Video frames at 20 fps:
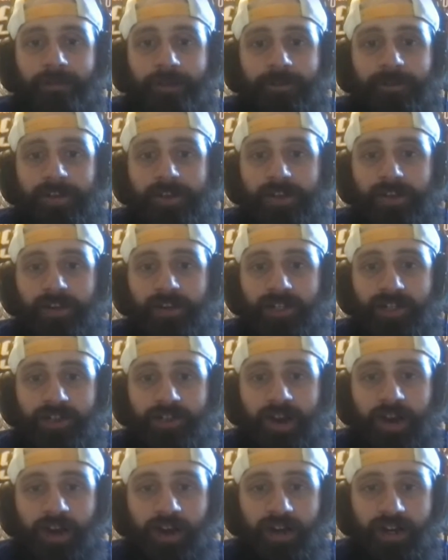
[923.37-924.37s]
50 years of
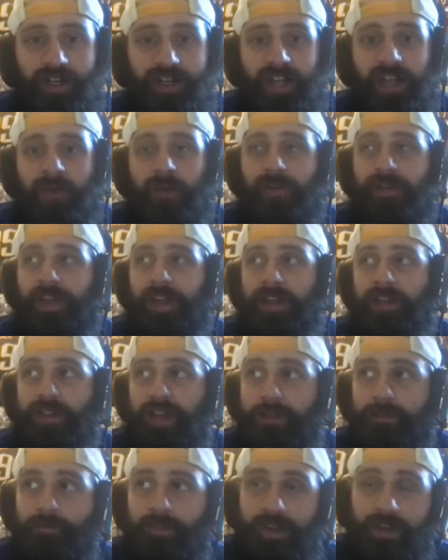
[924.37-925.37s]
RJ with
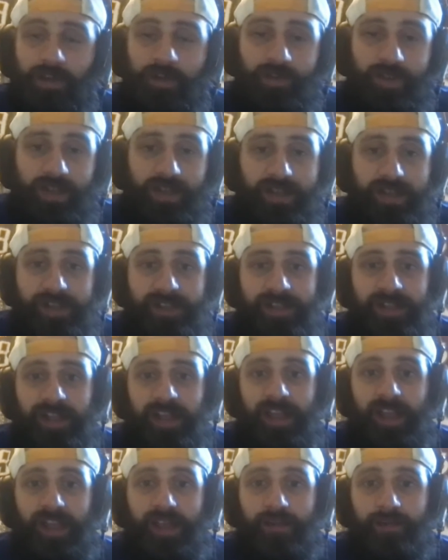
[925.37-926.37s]
that video they did
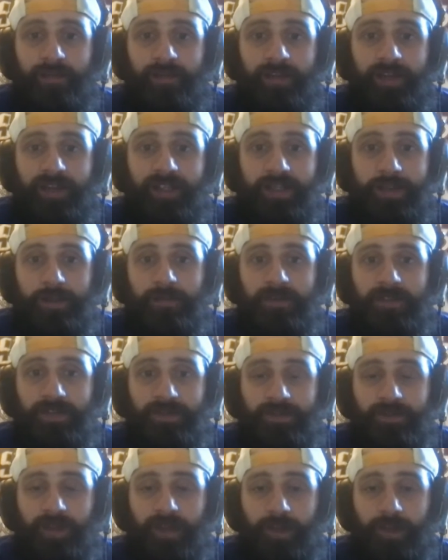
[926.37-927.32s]
today and playing some of his